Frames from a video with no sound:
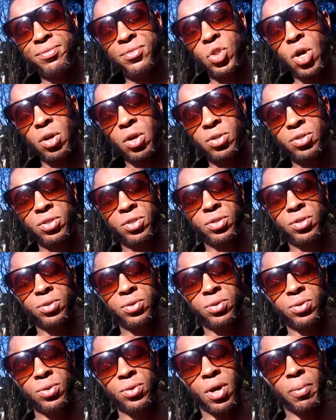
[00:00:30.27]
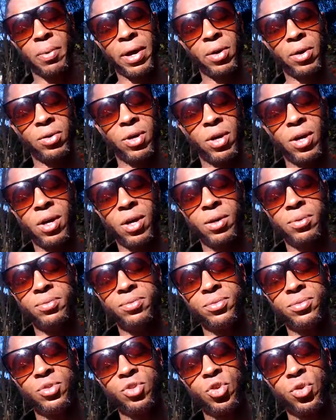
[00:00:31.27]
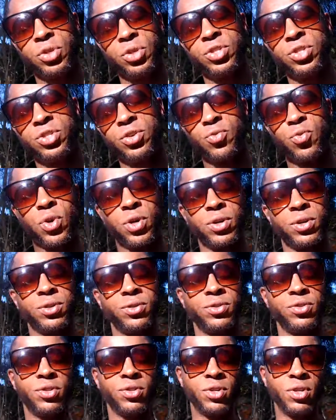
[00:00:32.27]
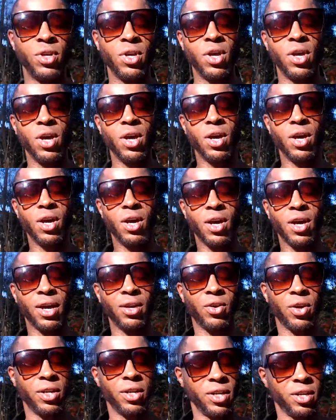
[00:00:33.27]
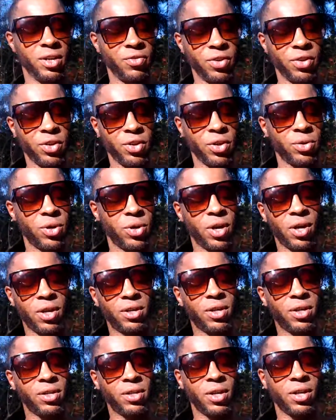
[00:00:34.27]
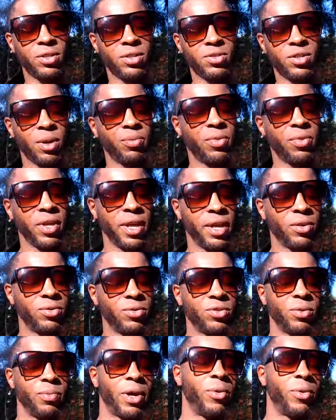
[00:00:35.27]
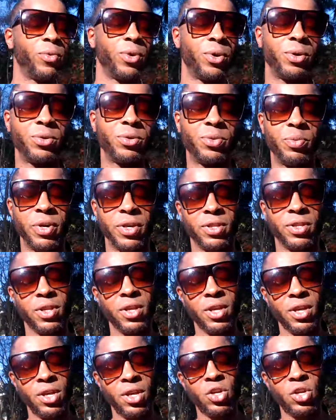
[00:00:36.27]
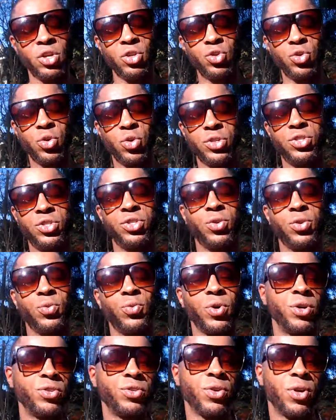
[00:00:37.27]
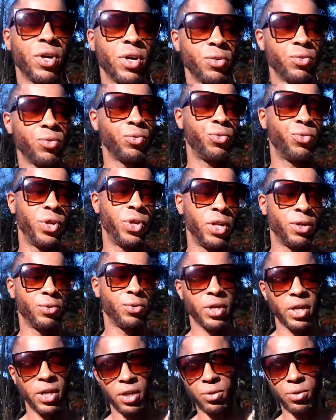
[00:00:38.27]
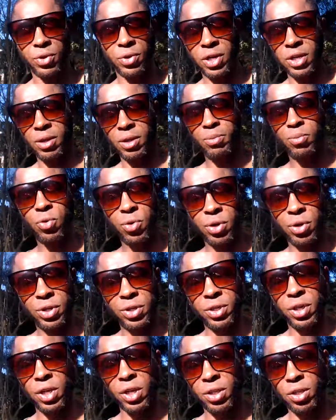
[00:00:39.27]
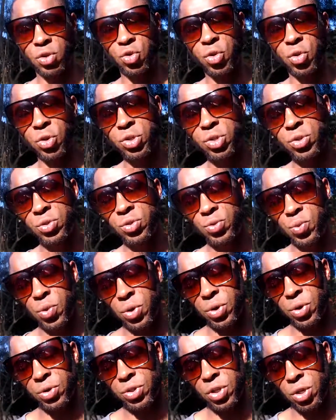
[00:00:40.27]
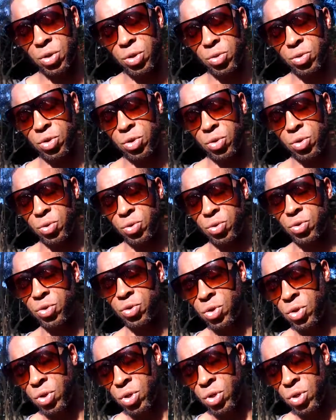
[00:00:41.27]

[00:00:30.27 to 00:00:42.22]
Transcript: talk to you about choices of words. I know I did a video on something else about words, but choices of words are really, really, really important. And the choices of words that you use